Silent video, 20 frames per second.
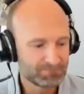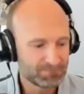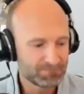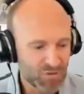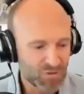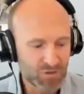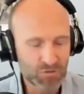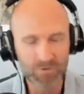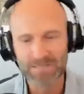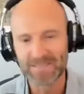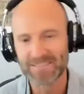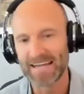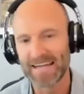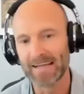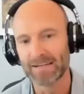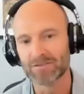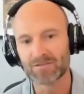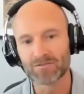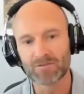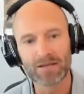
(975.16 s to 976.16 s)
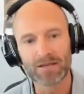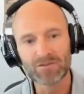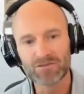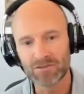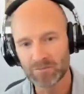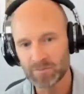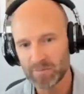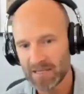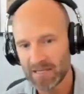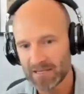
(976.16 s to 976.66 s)
intense, right?
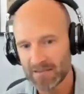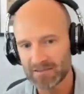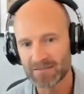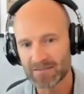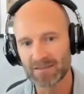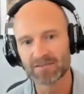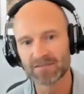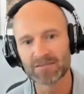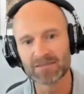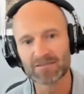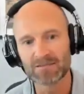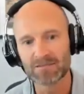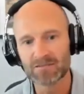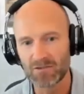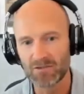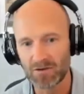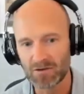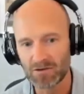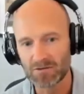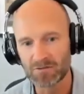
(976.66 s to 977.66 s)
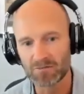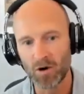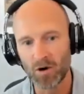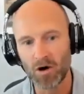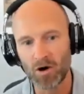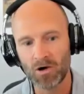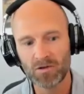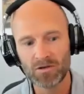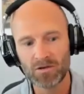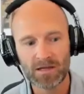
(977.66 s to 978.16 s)
Just be consistent, start
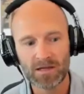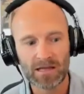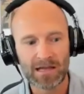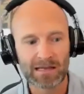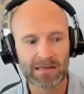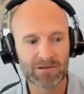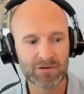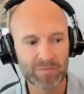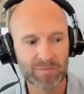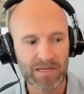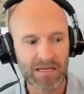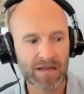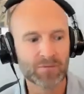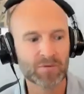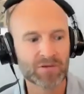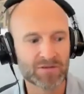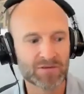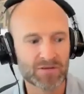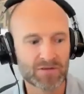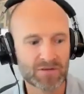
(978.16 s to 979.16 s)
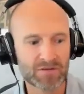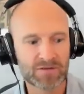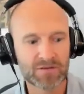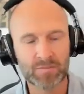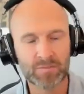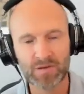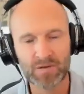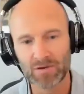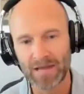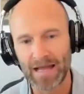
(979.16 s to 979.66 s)
small, and you'll be able to
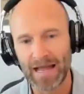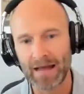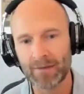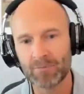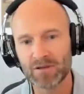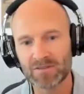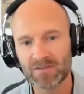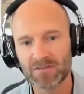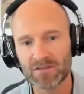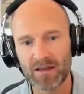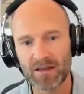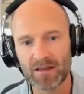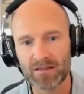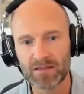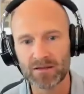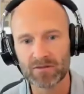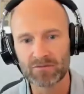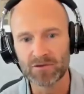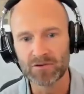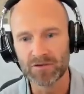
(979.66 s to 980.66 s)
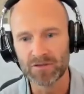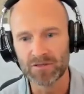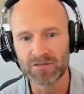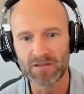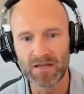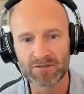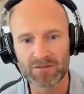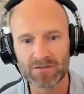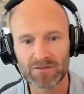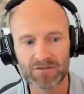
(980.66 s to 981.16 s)
build habits that really
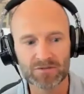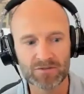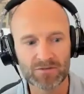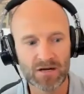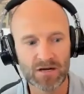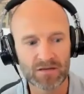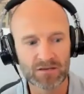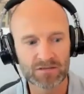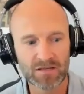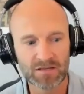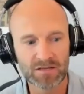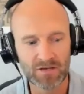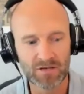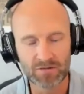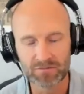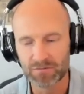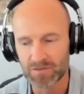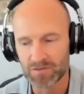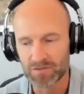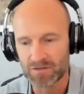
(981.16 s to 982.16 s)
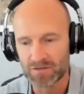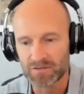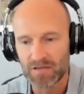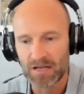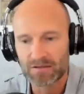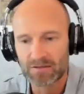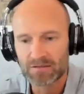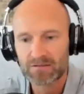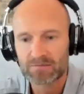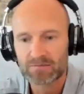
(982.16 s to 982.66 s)
set you up for
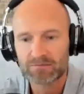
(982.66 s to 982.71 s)
success.